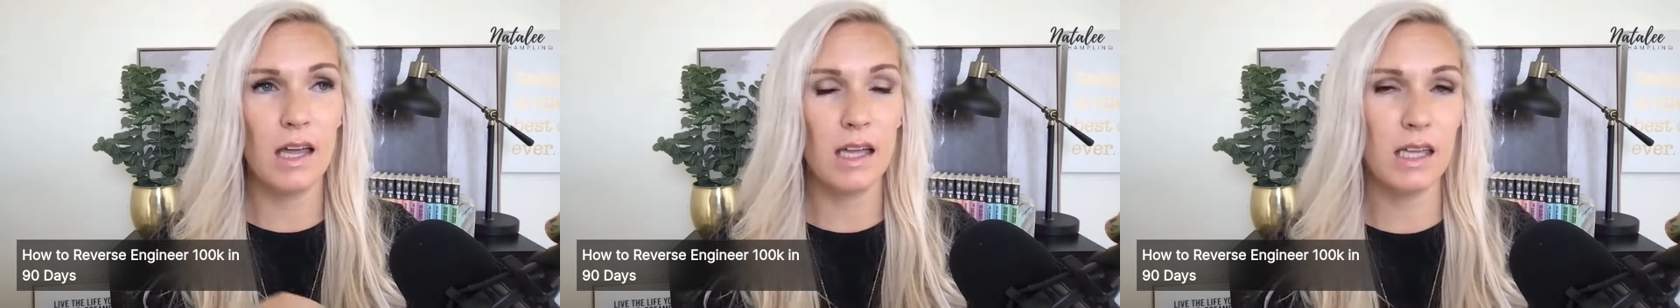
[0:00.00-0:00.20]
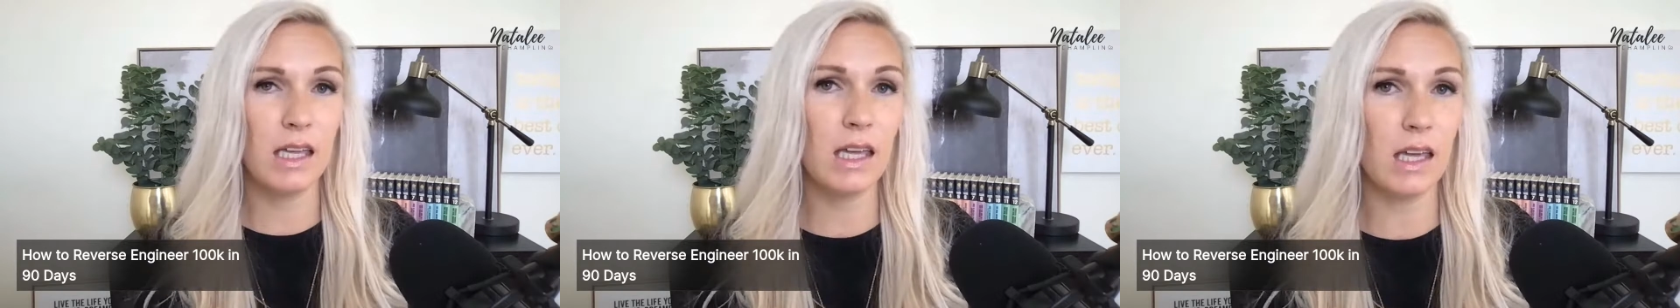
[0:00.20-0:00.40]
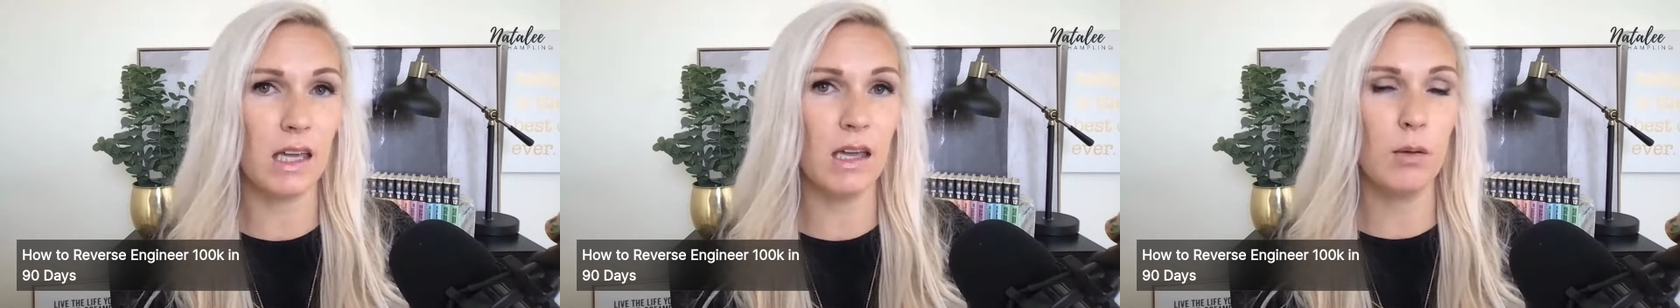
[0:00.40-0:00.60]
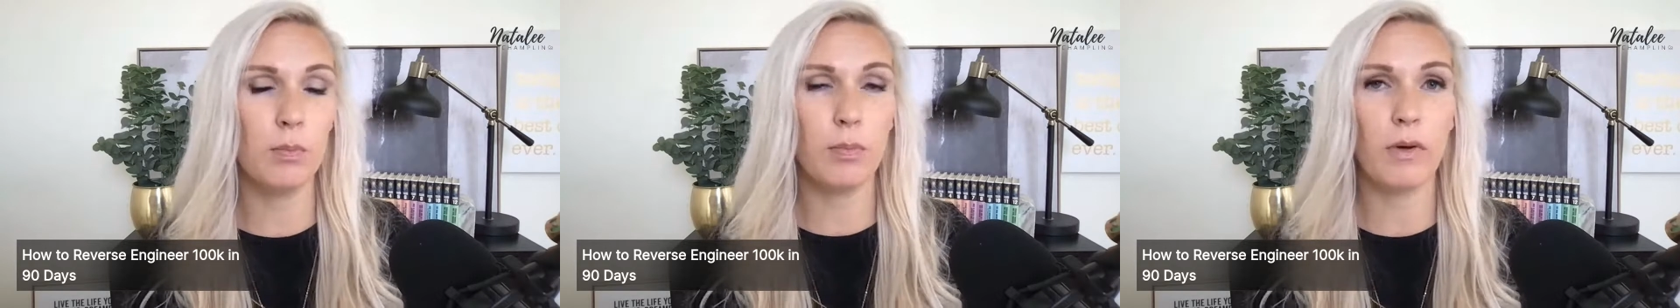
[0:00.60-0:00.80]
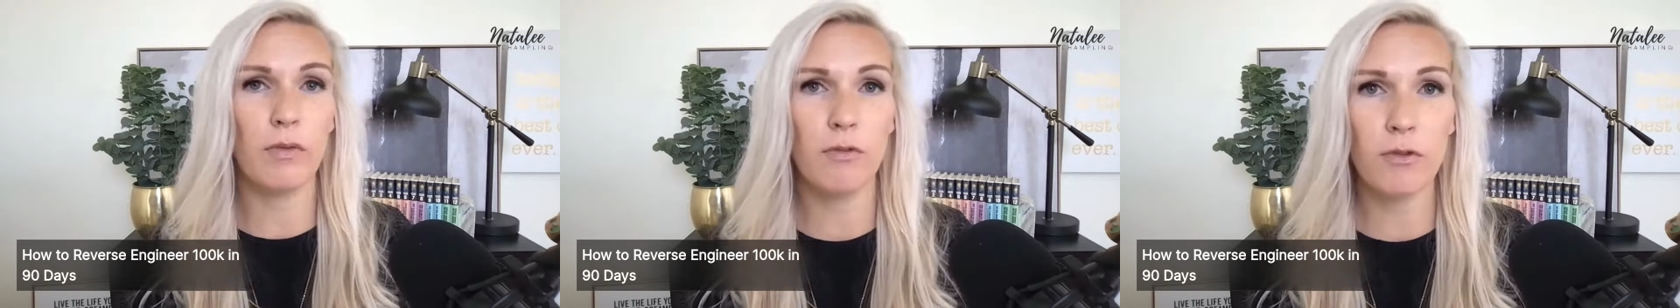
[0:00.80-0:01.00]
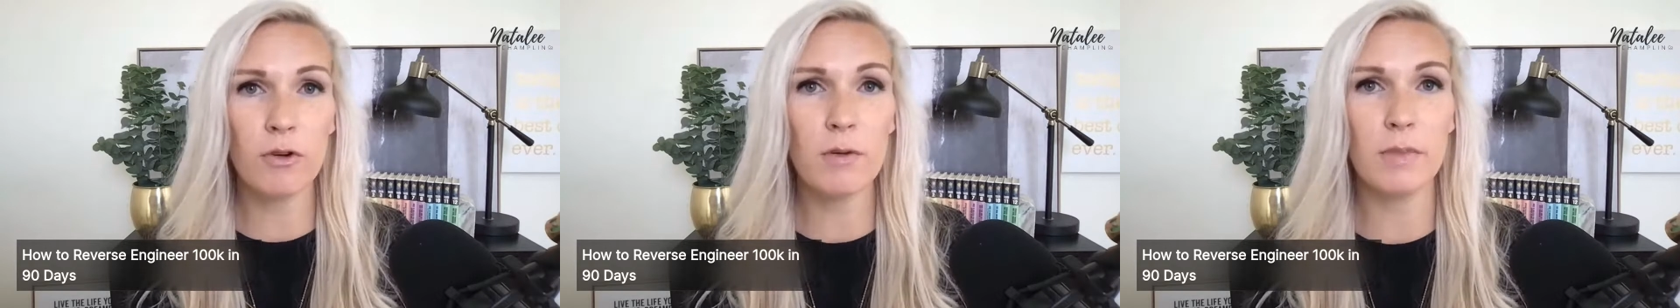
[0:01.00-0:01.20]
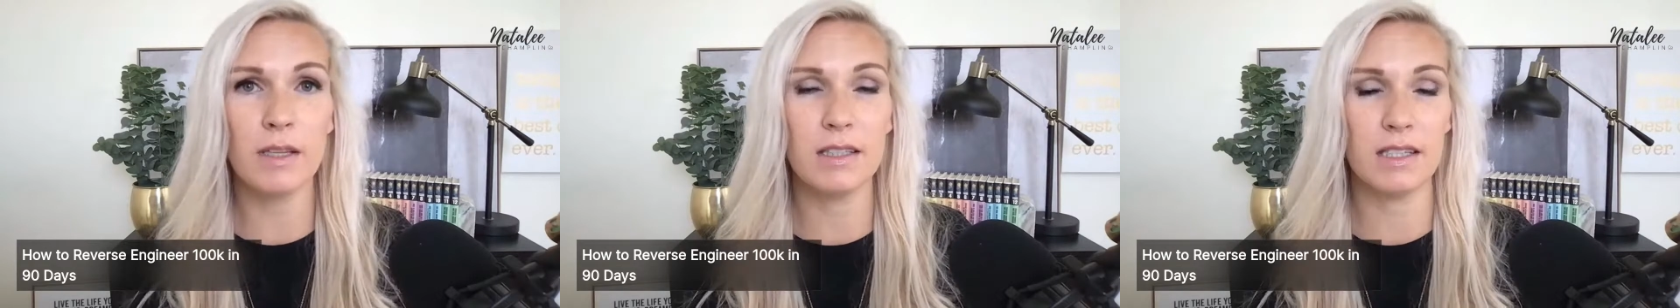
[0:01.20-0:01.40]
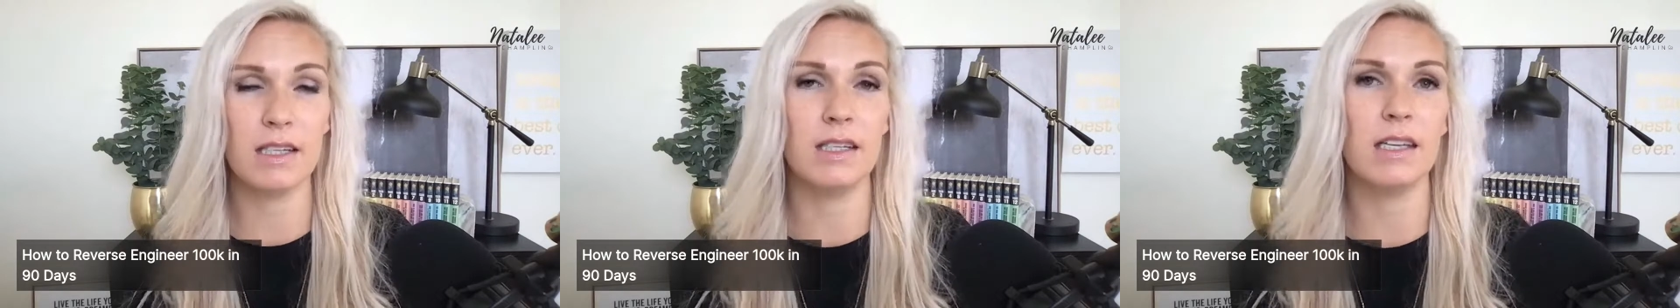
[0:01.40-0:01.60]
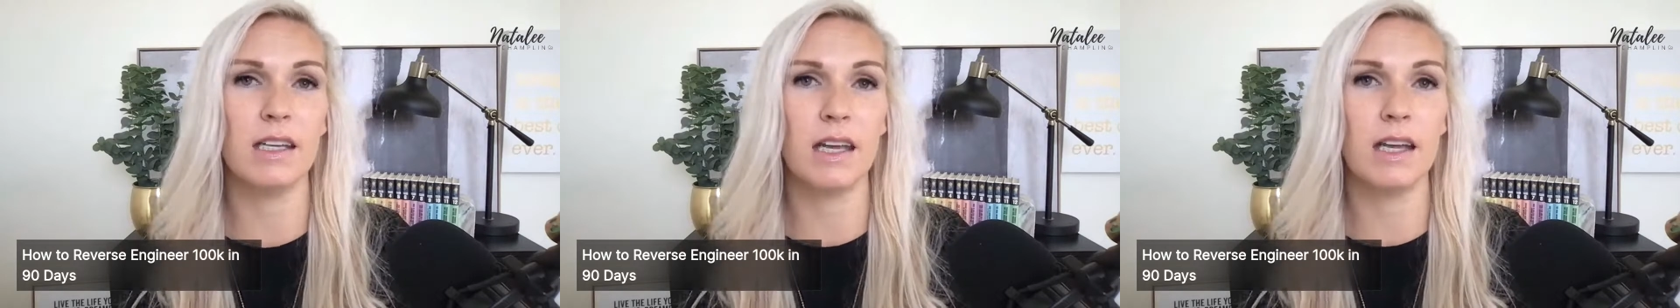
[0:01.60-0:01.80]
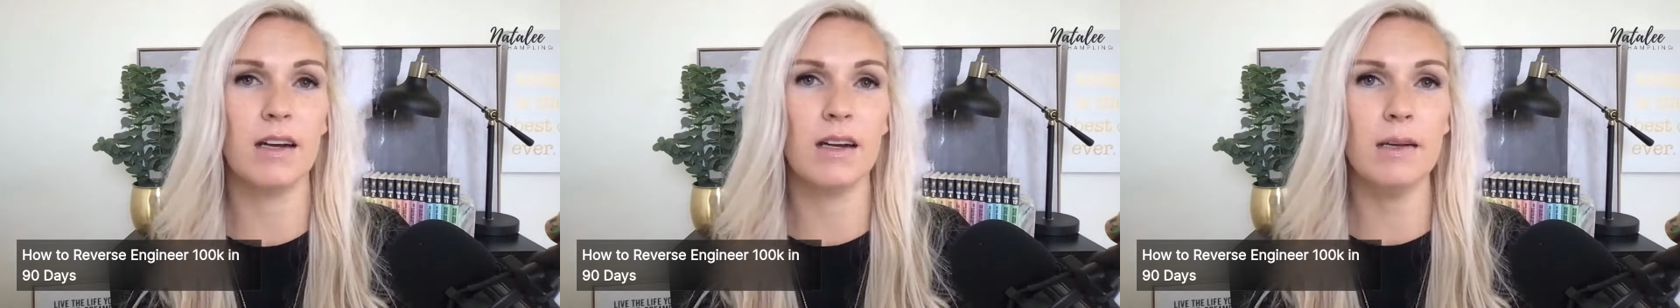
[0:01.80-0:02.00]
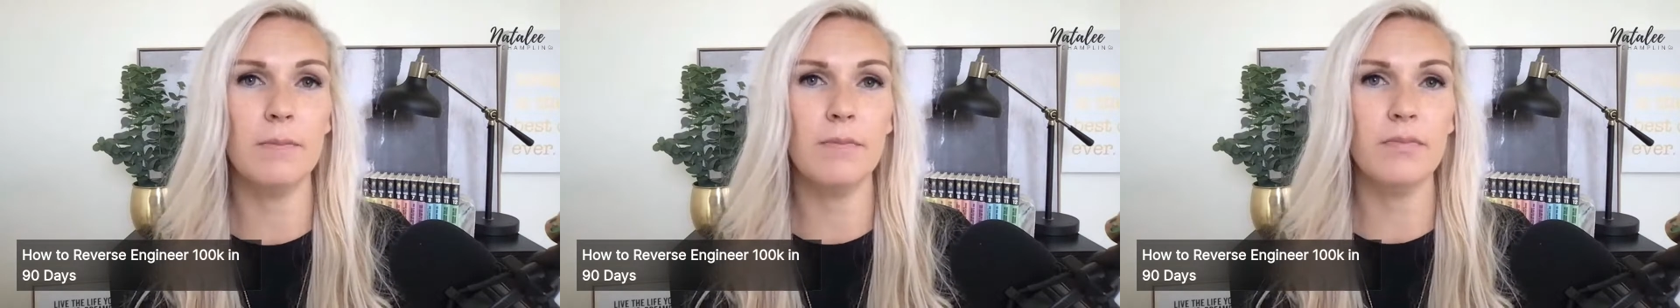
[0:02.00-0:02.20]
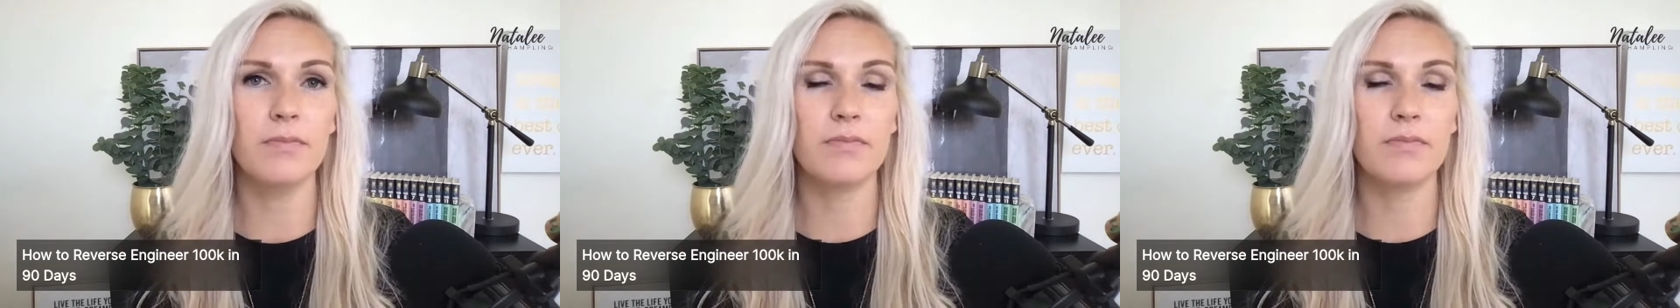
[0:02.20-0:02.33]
key performance indicator